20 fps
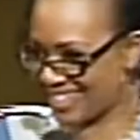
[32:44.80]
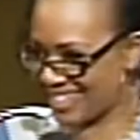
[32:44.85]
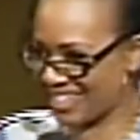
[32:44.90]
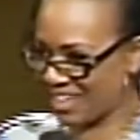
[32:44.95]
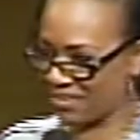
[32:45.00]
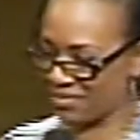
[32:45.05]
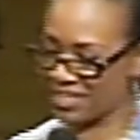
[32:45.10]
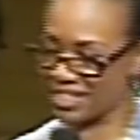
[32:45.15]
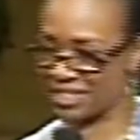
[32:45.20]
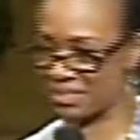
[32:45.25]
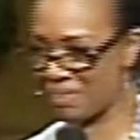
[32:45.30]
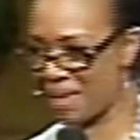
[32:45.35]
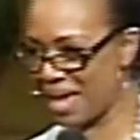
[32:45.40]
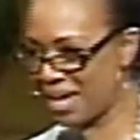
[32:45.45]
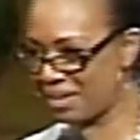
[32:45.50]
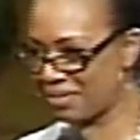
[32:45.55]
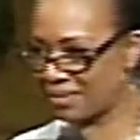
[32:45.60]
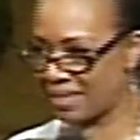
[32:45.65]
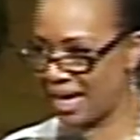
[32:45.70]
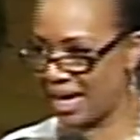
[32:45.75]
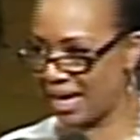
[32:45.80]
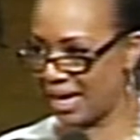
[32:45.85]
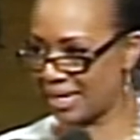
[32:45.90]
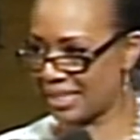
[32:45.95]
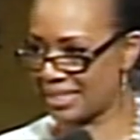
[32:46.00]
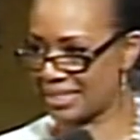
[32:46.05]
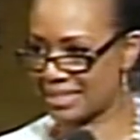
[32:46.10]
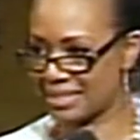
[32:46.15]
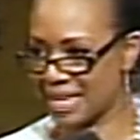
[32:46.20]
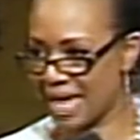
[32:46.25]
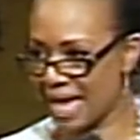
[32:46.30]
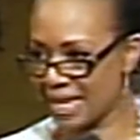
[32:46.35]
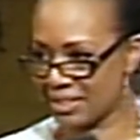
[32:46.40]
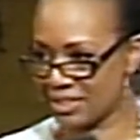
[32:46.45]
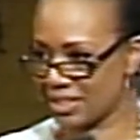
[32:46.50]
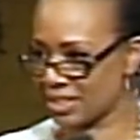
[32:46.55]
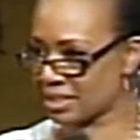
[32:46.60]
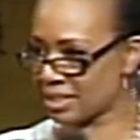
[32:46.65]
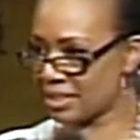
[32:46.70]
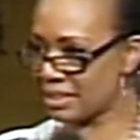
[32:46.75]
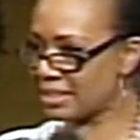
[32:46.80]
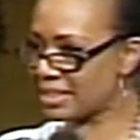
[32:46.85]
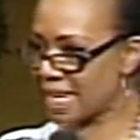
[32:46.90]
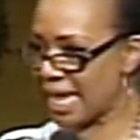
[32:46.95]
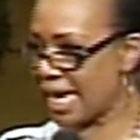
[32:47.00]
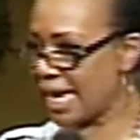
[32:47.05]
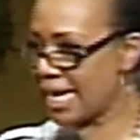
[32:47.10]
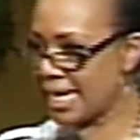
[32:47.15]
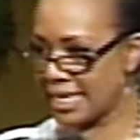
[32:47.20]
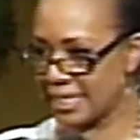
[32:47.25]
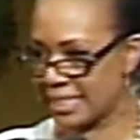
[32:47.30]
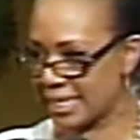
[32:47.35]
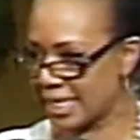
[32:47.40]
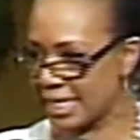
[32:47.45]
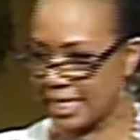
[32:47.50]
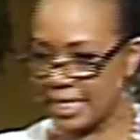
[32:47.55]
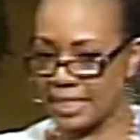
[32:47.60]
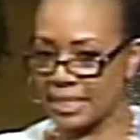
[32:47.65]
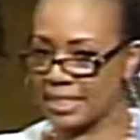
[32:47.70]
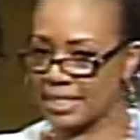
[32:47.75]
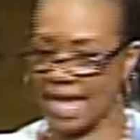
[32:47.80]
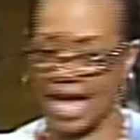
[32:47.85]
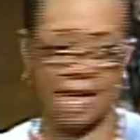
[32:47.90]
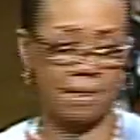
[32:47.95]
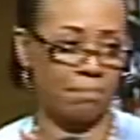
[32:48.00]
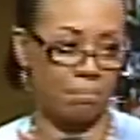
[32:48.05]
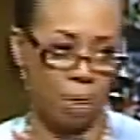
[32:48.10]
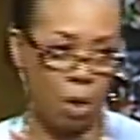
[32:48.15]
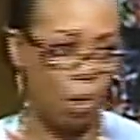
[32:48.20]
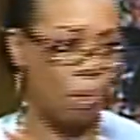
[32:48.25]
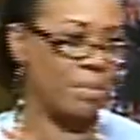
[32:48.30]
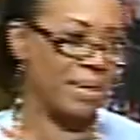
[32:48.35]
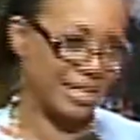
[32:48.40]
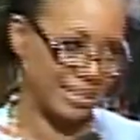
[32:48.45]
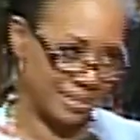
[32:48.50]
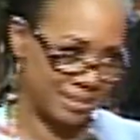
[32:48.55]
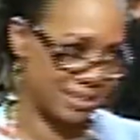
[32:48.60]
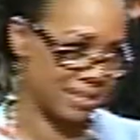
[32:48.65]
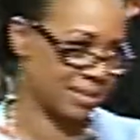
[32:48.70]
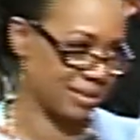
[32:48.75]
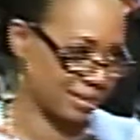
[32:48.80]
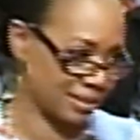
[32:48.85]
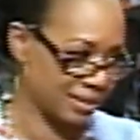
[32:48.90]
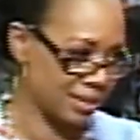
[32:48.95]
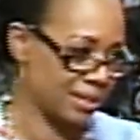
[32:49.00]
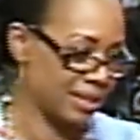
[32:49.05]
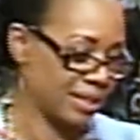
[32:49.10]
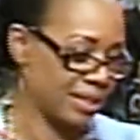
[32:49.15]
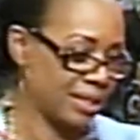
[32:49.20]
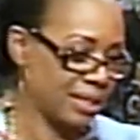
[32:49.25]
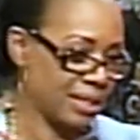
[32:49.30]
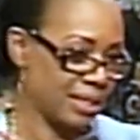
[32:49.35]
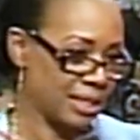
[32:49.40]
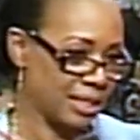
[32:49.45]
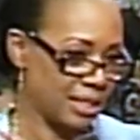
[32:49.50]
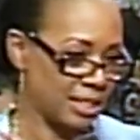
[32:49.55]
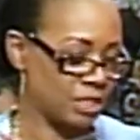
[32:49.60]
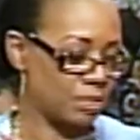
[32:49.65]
of this man of God is not just contained in that moment. It is